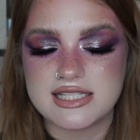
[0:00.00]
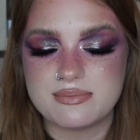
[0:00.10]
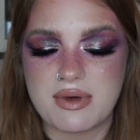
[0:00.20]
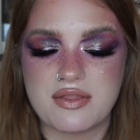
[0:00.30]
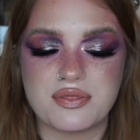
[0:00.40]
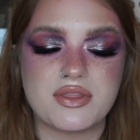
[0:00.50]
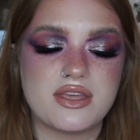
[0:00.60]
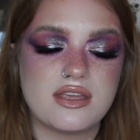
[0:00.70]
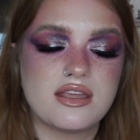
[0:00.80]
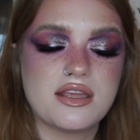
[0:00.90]
this month.
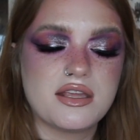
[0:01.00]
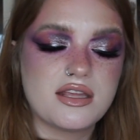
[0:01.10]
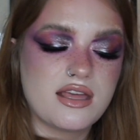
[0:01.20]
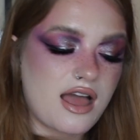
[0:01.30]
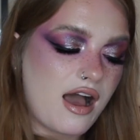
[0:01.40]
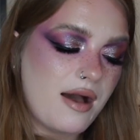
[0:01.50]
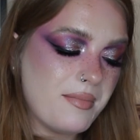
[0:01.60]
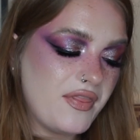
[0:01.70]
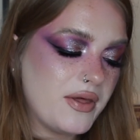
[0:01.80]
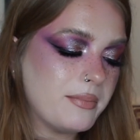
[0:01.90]
Um,
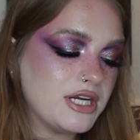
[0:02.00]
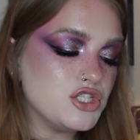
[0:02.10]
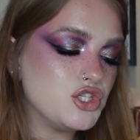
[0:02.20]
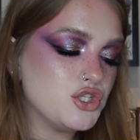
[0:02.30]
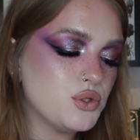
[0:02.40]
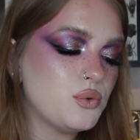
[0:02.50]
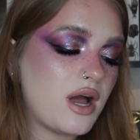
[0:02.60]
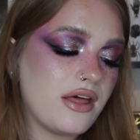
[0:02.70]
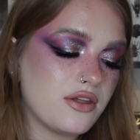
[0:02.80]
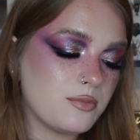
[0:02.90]
and then my two
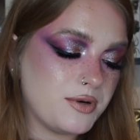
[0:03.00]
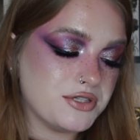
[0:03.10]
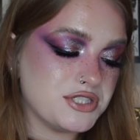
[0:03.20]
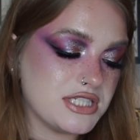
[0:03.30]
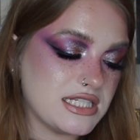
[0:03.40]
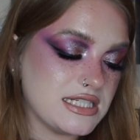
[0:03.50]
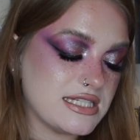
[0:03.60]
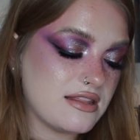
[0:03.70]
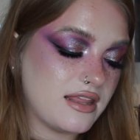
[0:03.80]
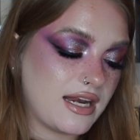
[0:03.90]
other purchases
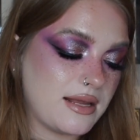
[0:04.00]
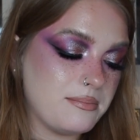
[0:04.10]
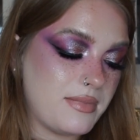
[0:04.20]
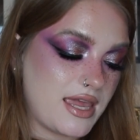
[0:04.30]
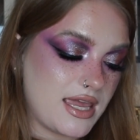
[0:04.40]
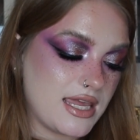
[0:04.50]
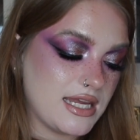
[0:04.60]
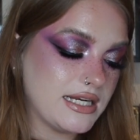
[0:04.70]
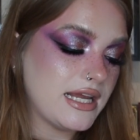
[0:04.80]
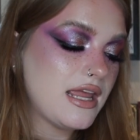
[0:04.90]
that I
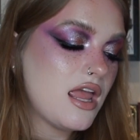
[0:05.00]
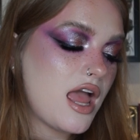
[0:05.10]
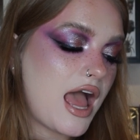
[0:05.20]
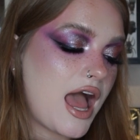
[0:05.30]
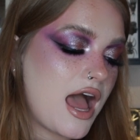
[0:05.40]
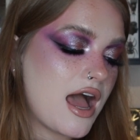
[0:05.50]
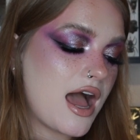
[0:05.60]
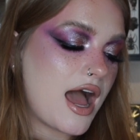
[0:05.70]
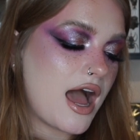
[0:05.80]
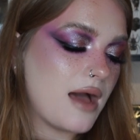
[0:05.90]
made
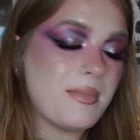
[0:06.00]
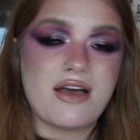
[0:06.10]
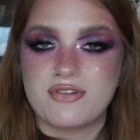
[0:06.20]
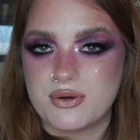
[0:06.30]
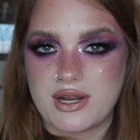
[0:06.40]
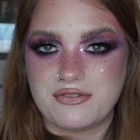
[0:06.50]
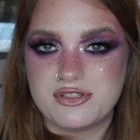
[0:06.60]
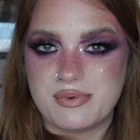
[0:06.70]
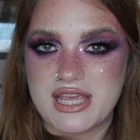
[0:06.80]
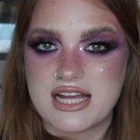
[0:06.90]
um, haven't arrived
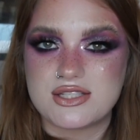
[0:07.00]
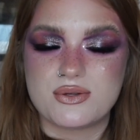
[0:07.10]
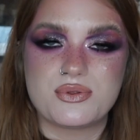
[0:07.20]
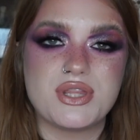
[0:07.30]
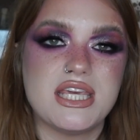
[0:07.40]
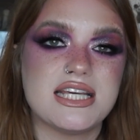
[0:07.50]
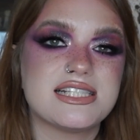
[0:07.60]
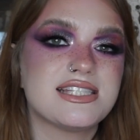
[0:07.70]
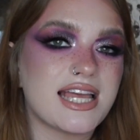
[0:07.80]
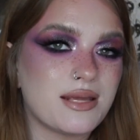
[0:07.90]
to me yet. So the
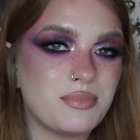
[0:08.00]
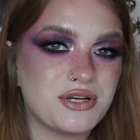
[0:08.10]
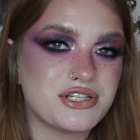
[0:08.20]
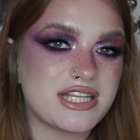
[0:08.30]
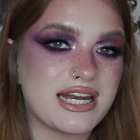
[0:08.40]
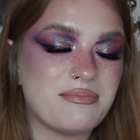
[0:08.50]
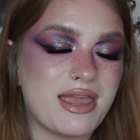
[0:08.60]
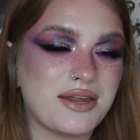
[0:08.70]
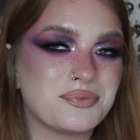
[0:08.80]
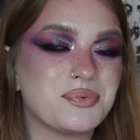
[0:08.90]
second purchase that I
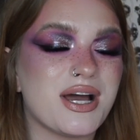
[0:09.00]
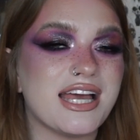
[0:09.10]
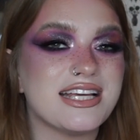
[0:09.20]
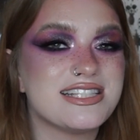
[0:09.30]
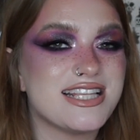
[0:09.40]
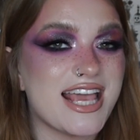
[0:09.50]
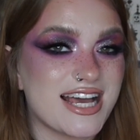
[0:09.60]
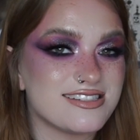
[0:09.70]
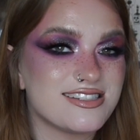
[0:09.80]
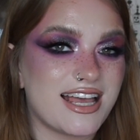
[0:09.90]
made was,
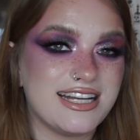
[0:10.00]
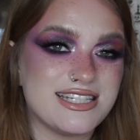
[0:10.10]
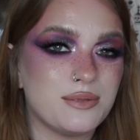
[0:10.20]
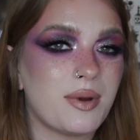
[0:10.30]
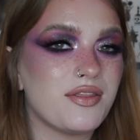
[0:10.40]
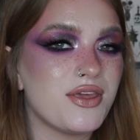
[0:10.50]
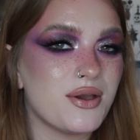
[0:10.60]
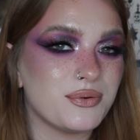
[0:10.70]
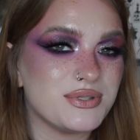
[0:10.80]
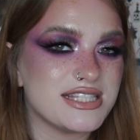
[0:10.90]
yes, I did buy the
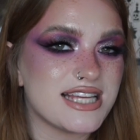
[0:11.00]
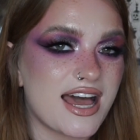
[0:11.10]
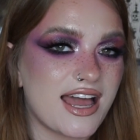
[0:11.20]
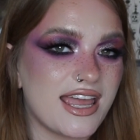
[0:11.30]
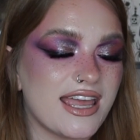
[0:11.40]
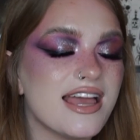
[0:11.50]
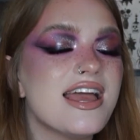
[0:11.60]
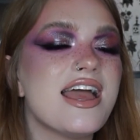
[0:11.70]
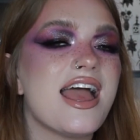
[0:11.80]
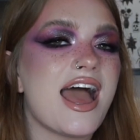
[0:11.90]
Oden's Eye
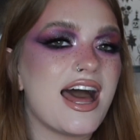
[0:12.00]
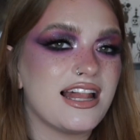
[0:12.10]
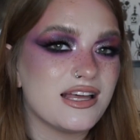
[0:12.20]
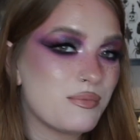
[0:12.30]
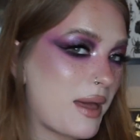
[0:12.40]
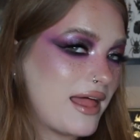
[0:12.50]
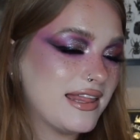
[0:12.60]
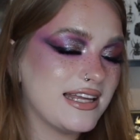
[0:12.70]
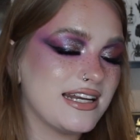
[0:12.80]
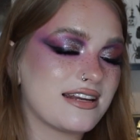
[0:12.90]
Hella
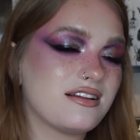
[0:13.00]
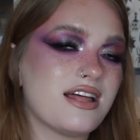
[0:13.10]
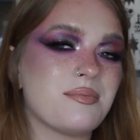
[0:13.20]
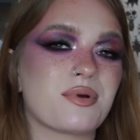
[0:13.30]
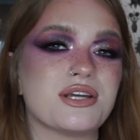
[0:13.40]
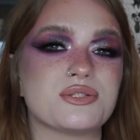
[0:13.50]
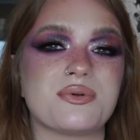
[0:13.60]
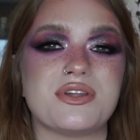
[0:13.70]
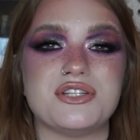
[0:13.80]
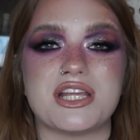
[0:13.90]
palette in collaboration
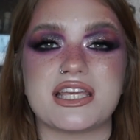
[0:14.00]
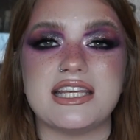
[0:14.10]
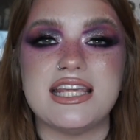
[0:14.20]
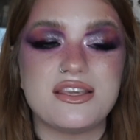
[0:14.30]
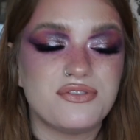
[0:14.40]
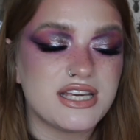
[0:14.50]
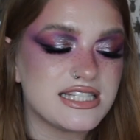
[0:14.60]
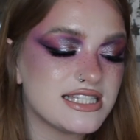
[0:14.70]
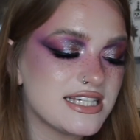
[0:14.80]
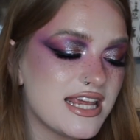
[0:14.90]
with Angelica
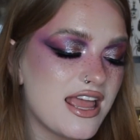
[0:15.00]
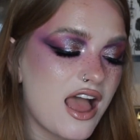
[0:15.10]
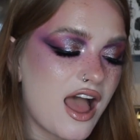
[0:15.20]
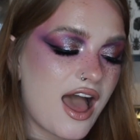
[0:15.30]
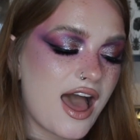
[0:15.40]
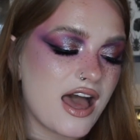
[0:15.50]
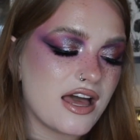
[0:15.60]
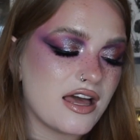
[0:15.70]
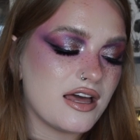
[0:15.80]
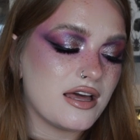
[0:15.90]
Nyqvist.
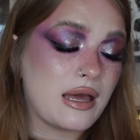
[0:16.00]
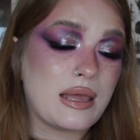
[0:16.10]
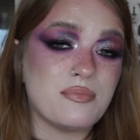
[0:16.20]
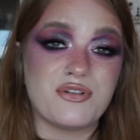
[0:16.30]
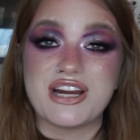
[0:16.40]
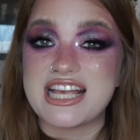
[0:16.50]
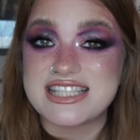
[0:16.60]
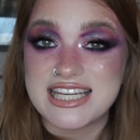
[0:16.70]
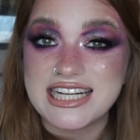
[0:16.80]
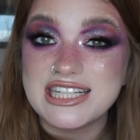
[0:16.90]
I'm very
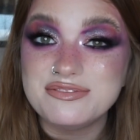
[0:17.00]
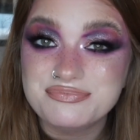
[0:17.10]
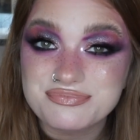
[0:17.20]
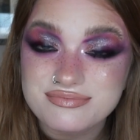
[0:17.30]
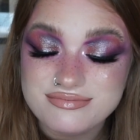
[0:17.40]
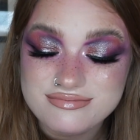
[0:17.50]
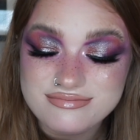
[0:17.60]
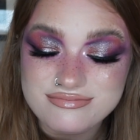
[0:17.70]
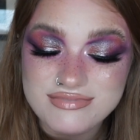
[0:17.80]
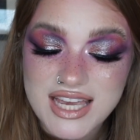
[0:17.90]
excited.
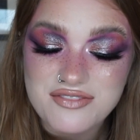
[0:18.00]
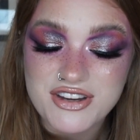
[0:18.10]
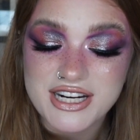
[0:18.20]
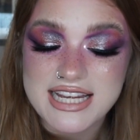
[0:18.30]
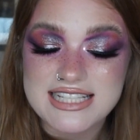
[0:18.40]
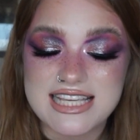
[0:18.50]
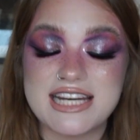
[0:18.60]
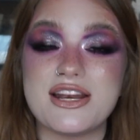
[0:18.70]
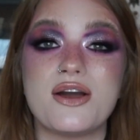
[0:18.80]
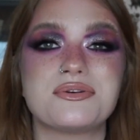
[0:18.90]
I'm very
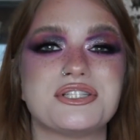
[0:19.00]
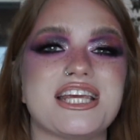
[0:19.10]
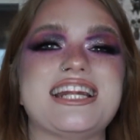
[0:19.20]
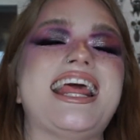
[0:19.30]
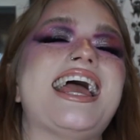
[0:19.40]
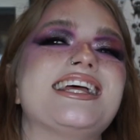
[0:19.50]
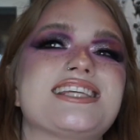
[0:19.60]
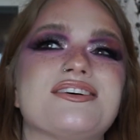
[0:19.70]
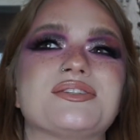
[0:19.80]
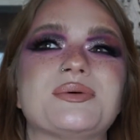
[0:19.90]
excited. Oh shit, and
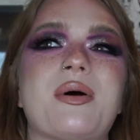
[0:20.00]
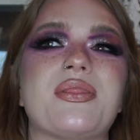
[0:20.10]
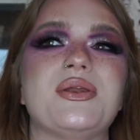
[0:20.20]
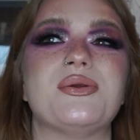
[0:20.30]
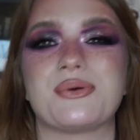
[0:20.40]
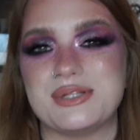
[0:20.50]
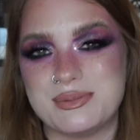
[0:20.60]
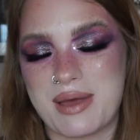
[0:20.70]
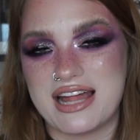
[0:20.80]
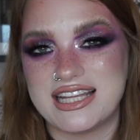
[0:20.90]
I also bought the Norns
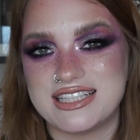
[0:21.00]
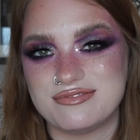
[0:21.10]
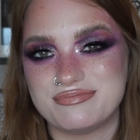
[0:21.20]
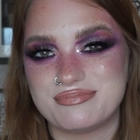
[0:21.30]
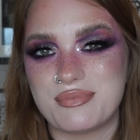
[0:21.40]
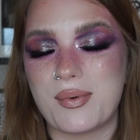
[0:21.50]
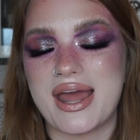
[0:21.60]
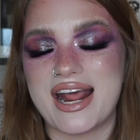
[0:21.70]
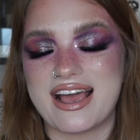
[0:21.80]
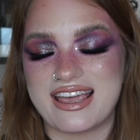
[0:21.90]
palette
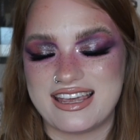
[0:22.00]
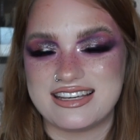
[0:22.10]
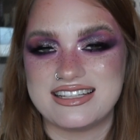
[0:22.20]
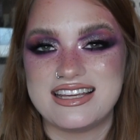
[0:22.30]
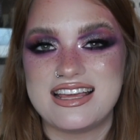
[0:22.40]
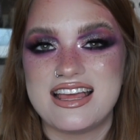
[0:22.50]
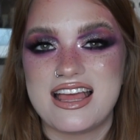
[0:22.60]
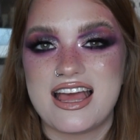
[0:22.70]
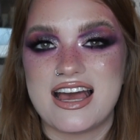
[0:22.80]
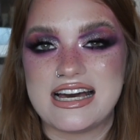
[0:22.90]
when I
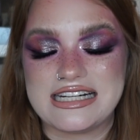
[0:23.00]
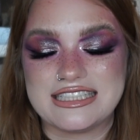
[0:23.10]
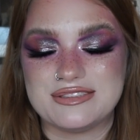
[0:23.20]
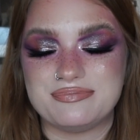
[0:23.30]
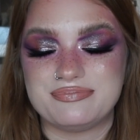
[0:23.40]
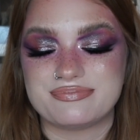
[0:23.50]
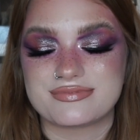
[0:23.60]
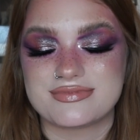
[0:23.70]
um,